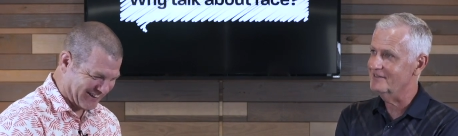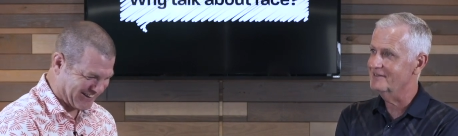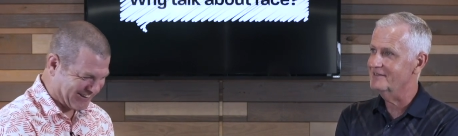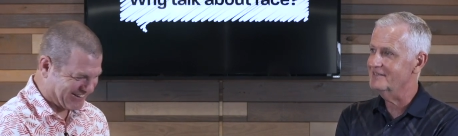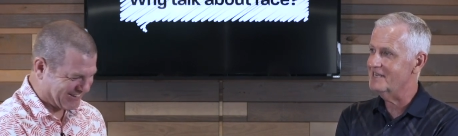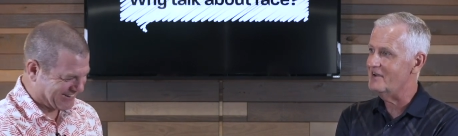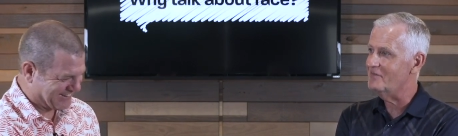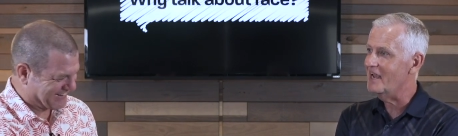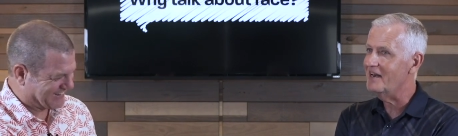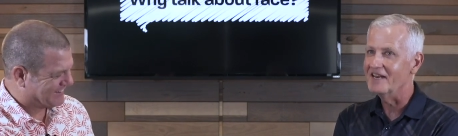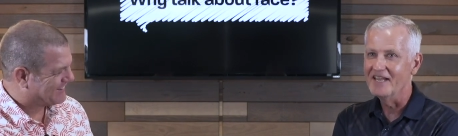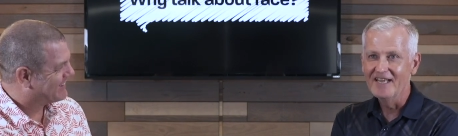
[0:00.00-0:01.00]
Speaker 1: uh, let's have
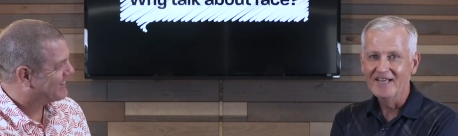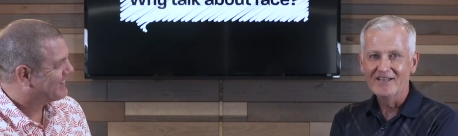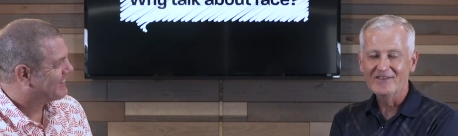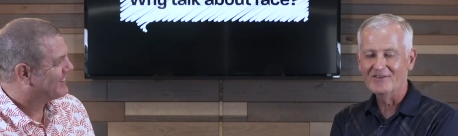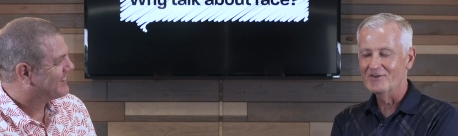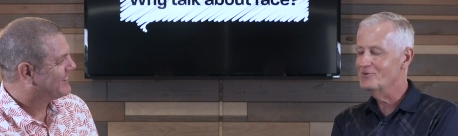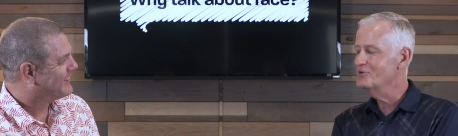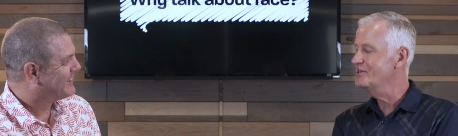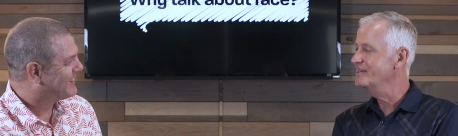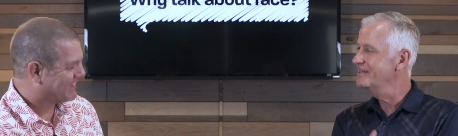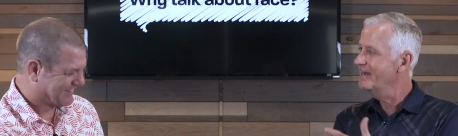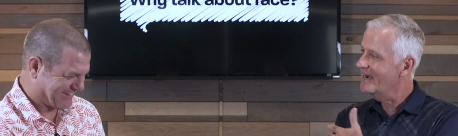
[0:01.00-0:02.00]
at it. So
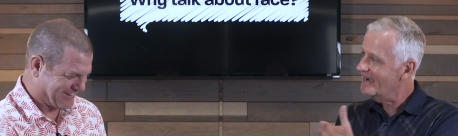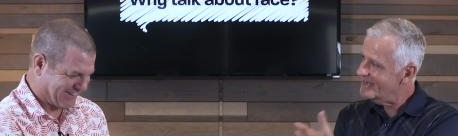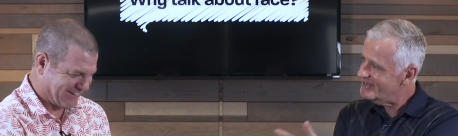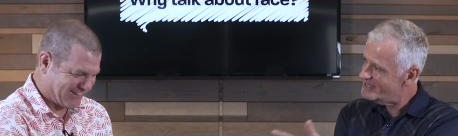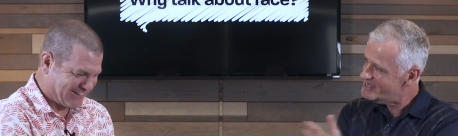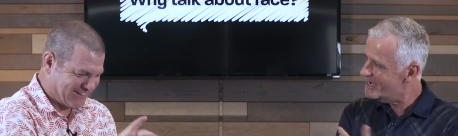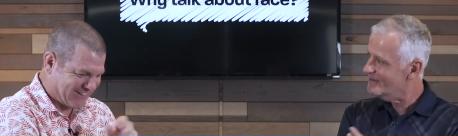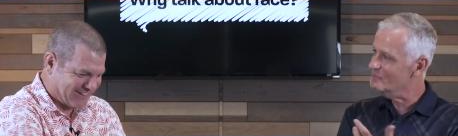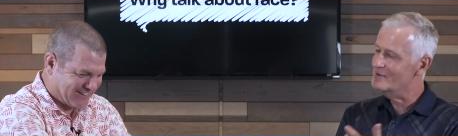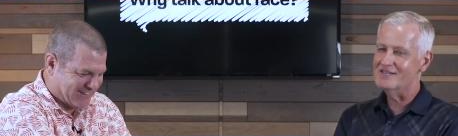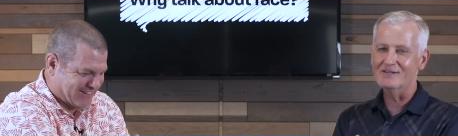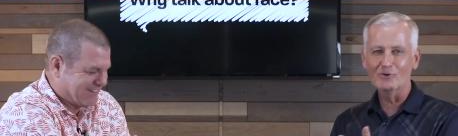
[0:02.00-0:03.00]
she and I, she asked
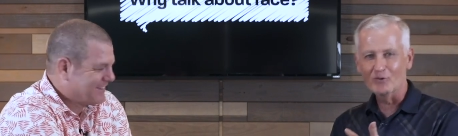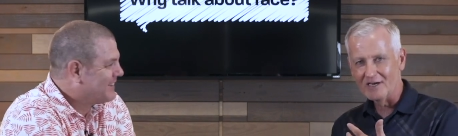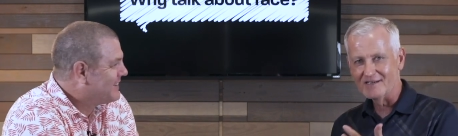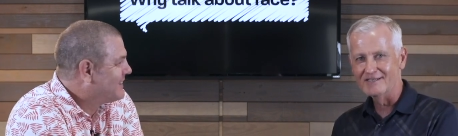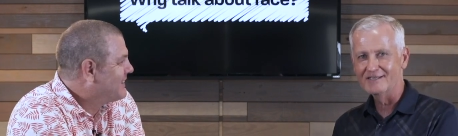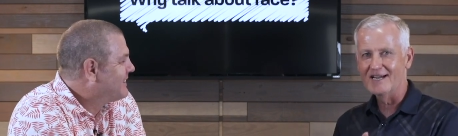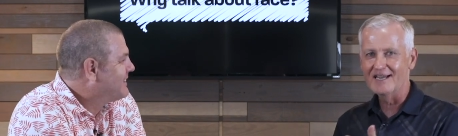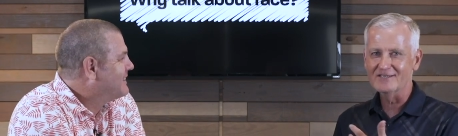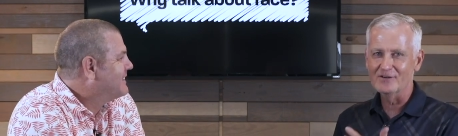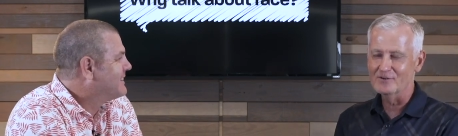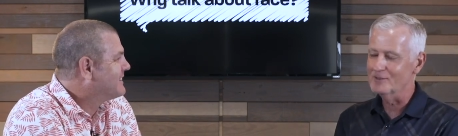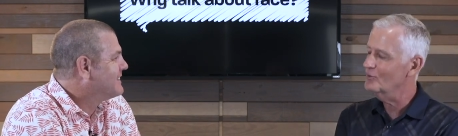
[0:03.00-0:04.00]
me some questions. I asked
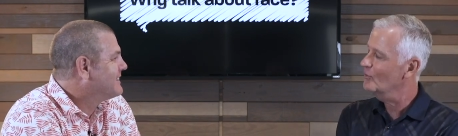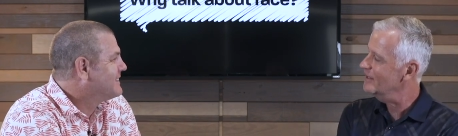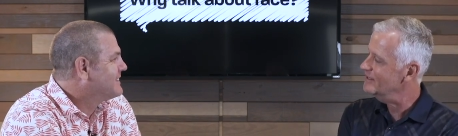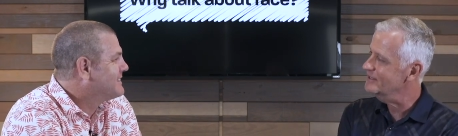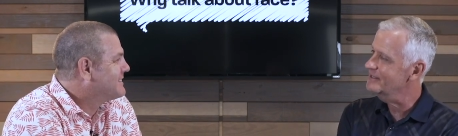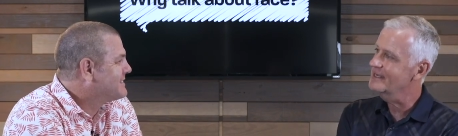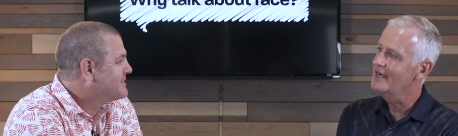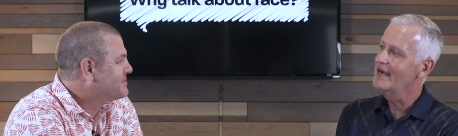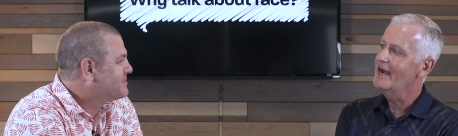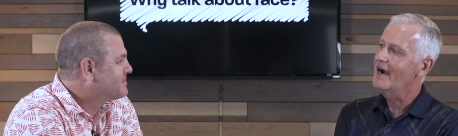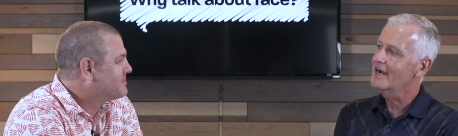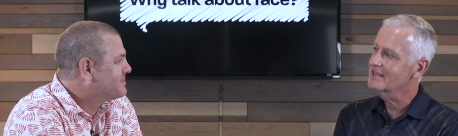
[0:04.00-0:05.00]
her some questions.
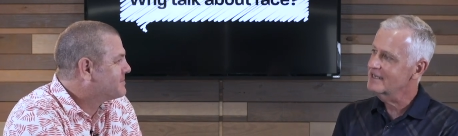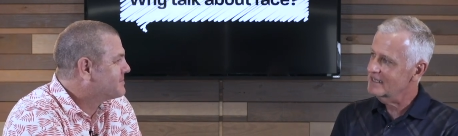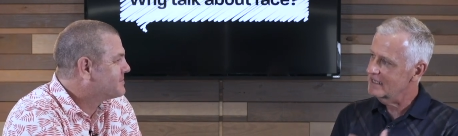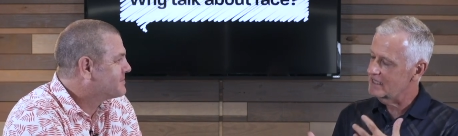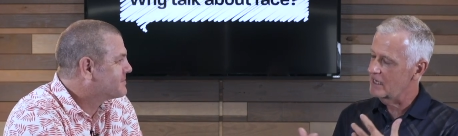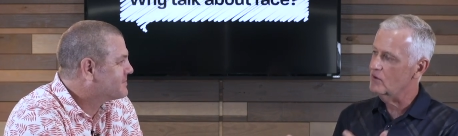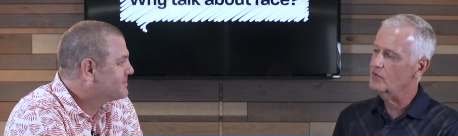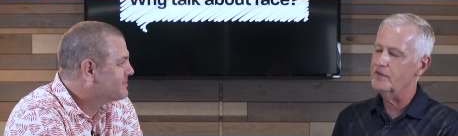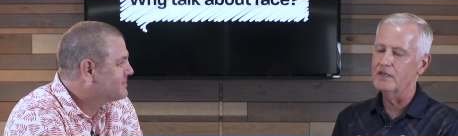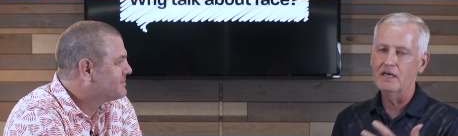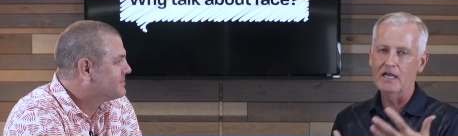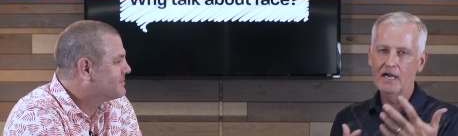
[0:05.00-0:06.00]
I think that's
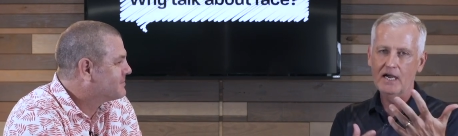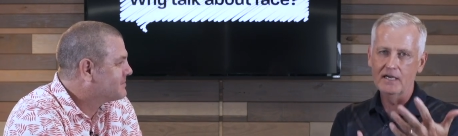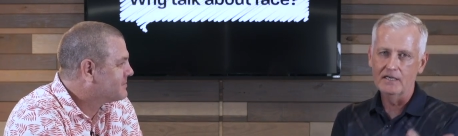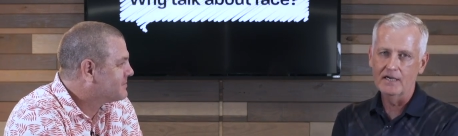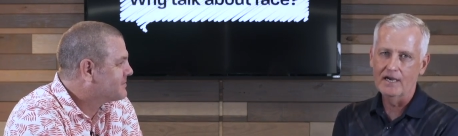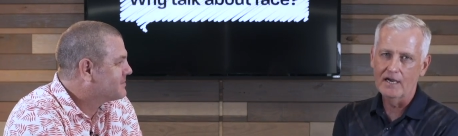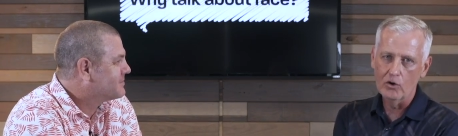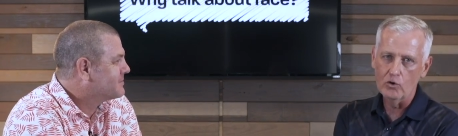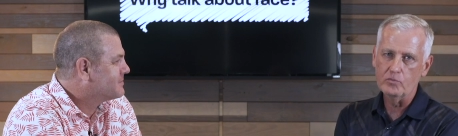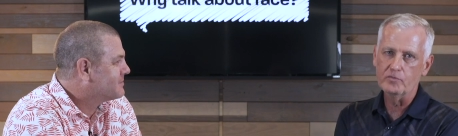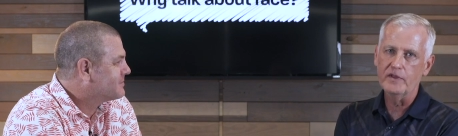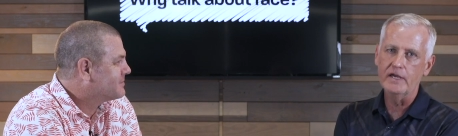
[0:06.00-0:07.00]
healthy. And I, I
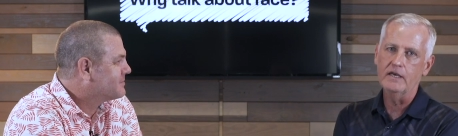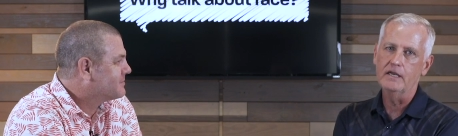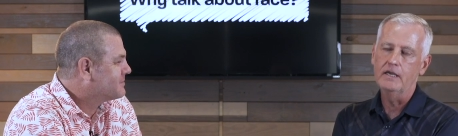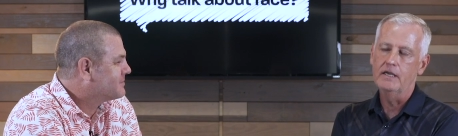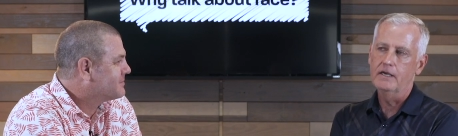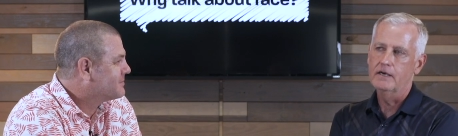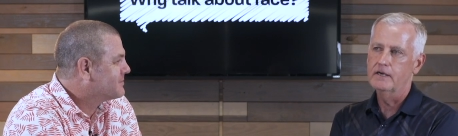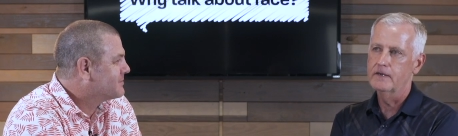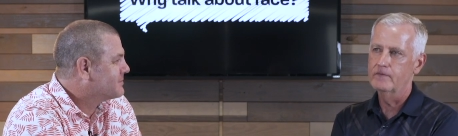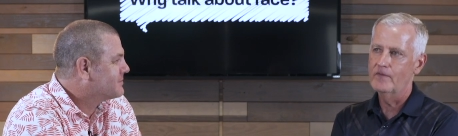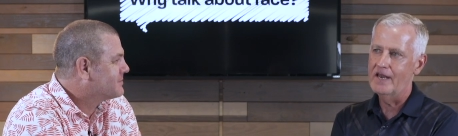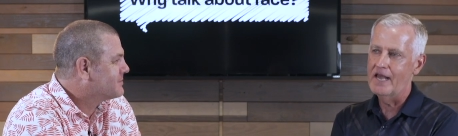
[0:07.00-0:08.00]
hope that uh,
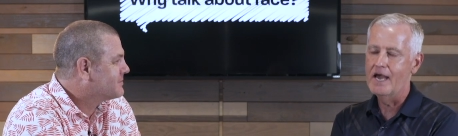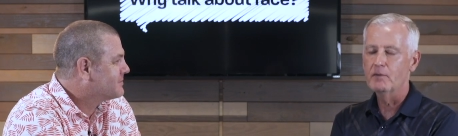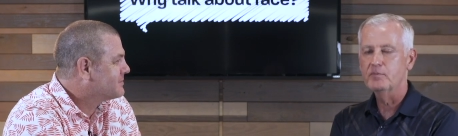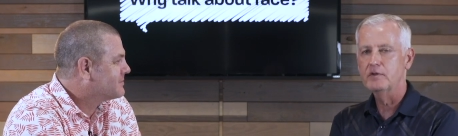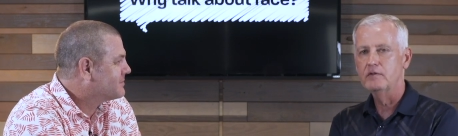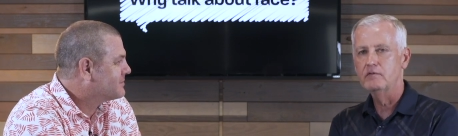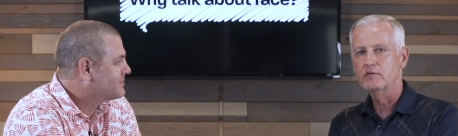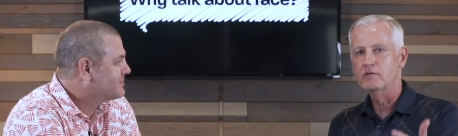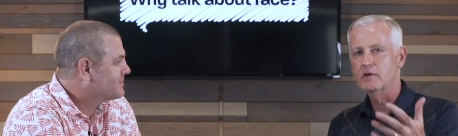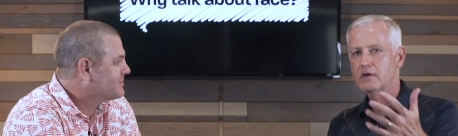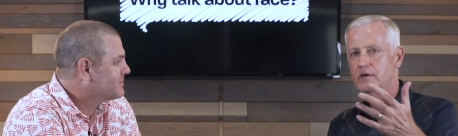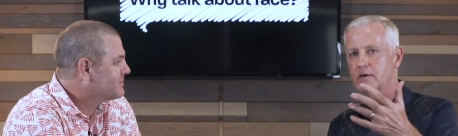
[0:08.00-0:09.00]
that happens
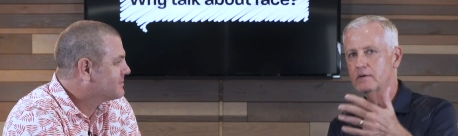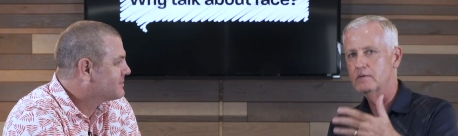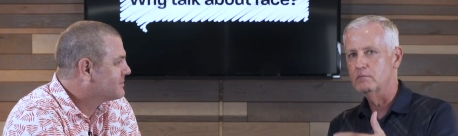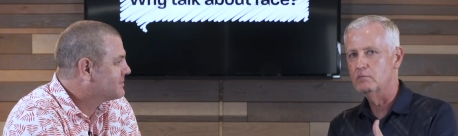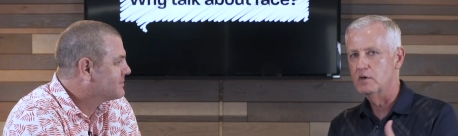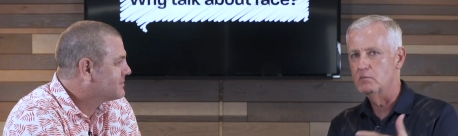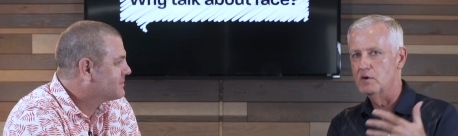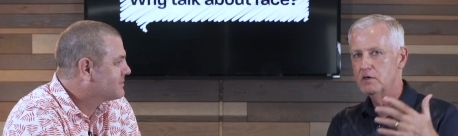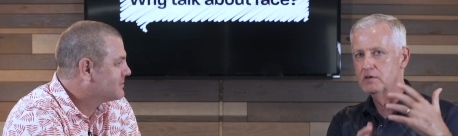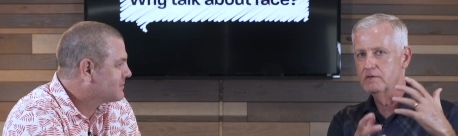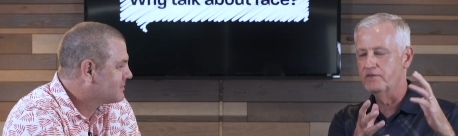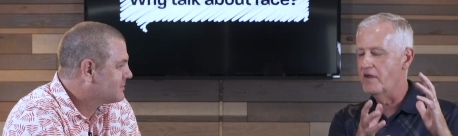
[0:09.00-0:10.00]
uh,
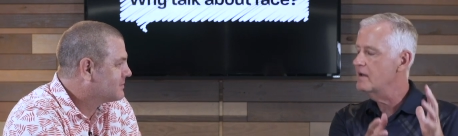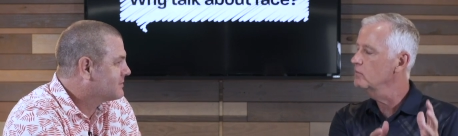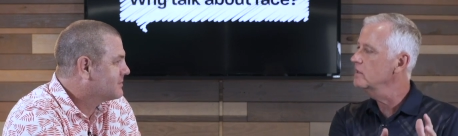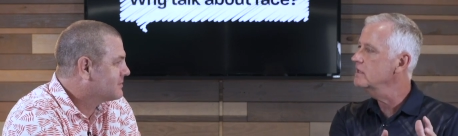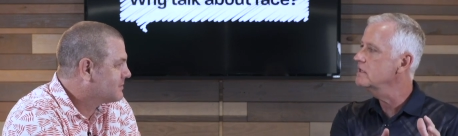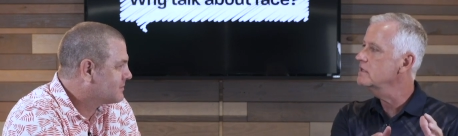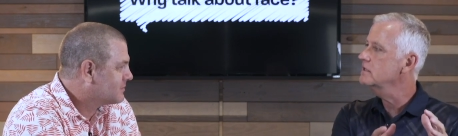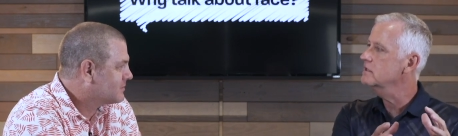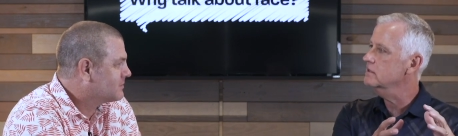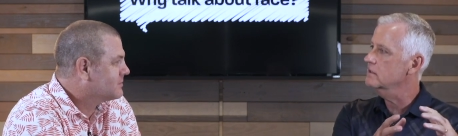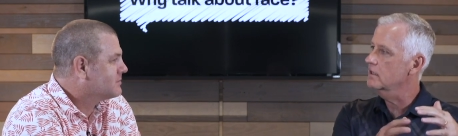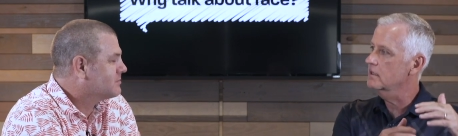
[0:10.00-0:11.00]
among
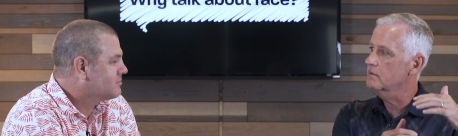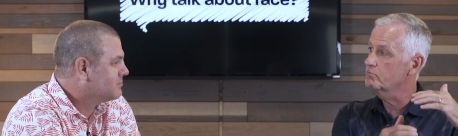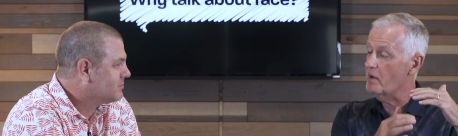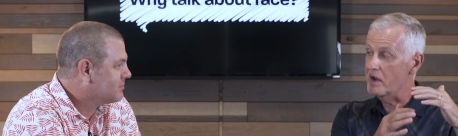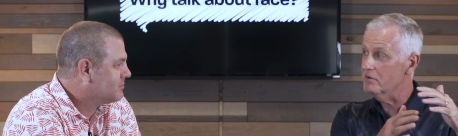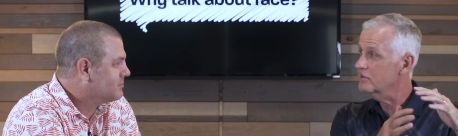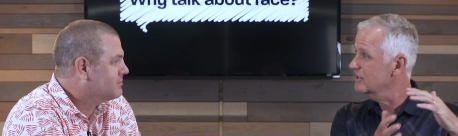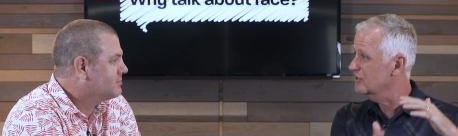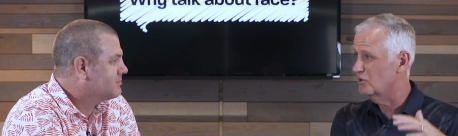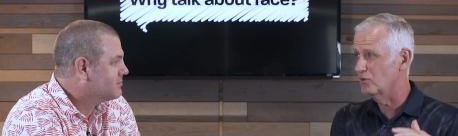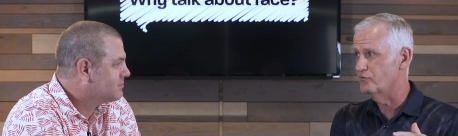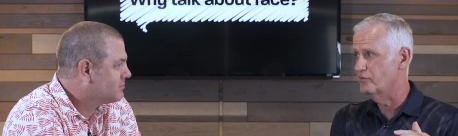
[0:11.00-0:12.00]
families, uh, parents to
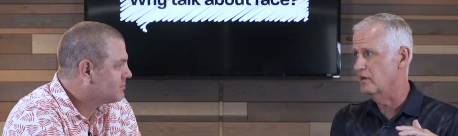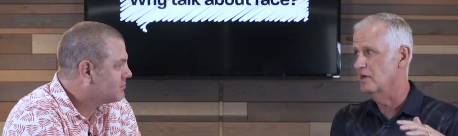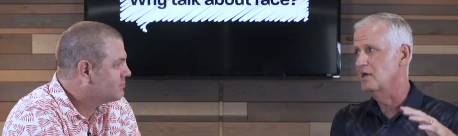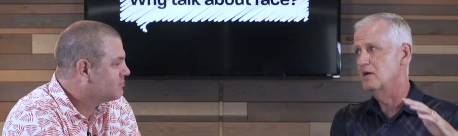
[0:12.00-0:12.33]
children.